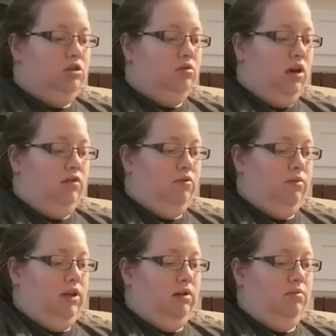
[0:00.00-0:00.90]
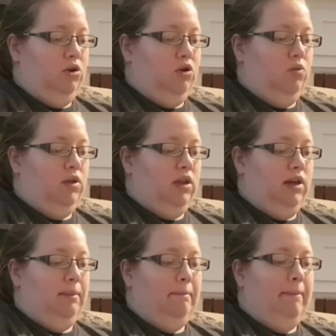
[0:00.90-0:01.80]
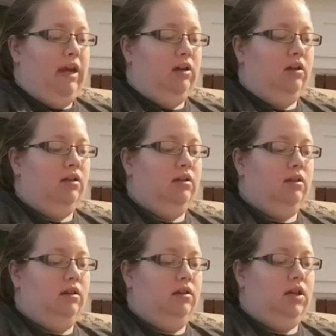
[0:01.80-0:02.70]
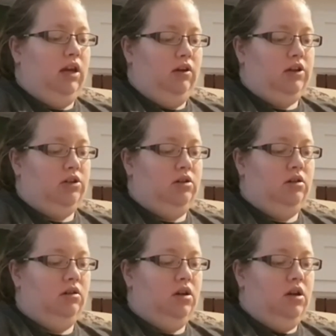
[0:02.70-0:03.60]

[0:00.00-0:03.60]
you have to read a book with a male lead character.